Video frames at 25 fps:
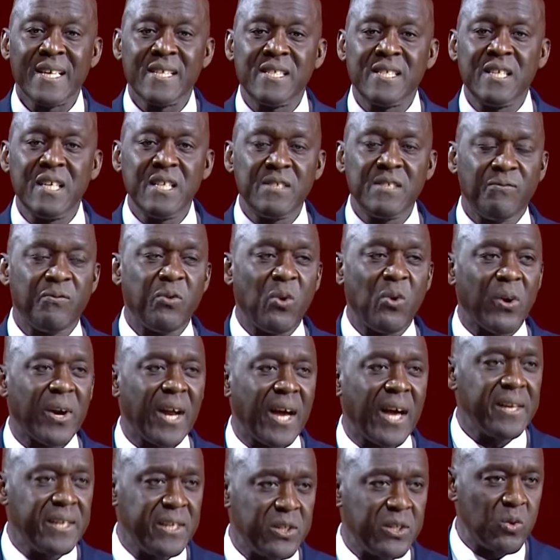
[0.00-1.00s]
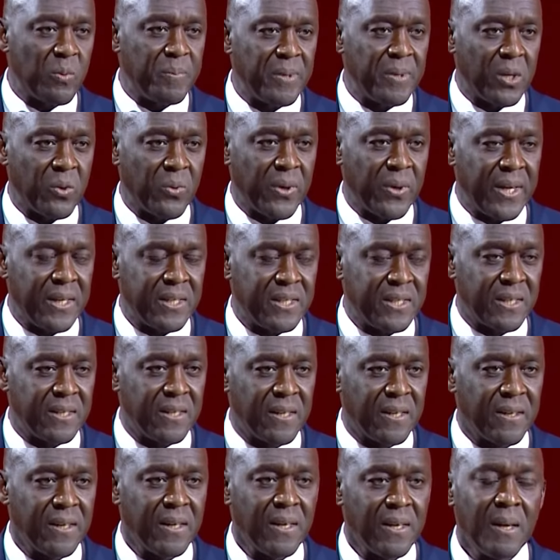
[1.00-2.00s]
these fora need to be
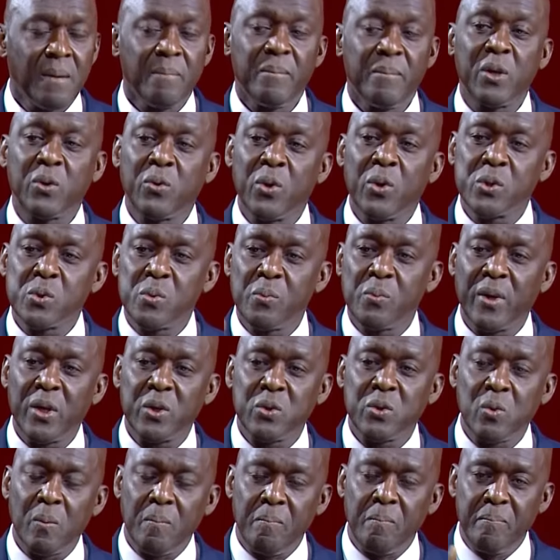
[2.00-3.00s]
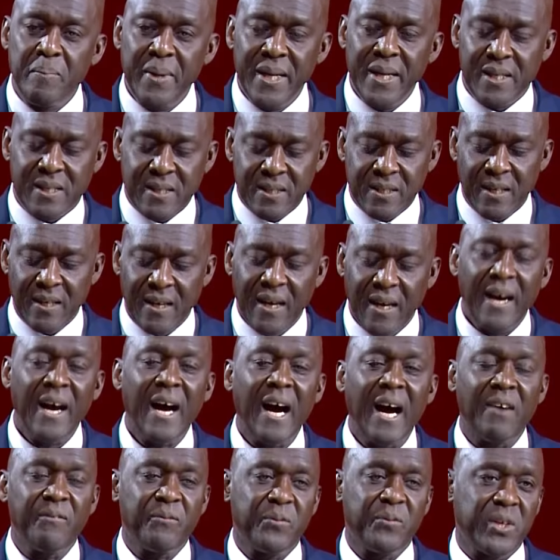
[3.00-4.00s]
created because we want to build
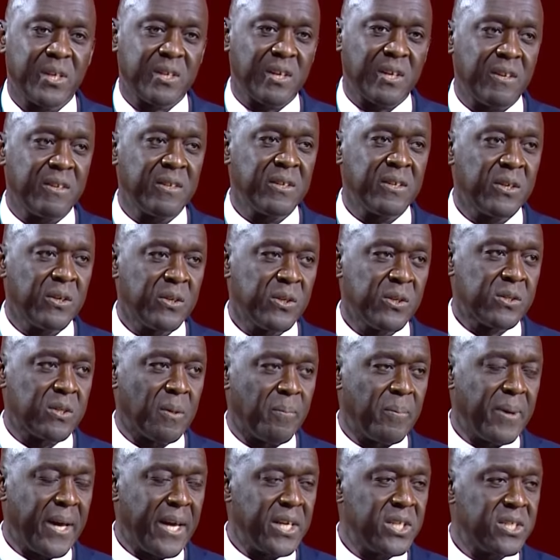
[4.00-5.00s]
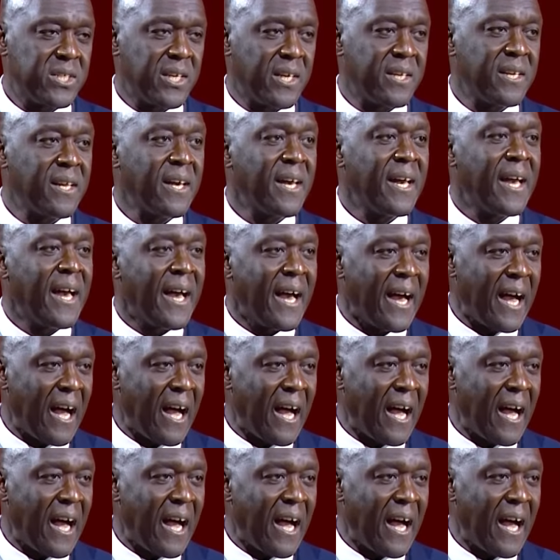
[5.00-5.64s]
African supply chain,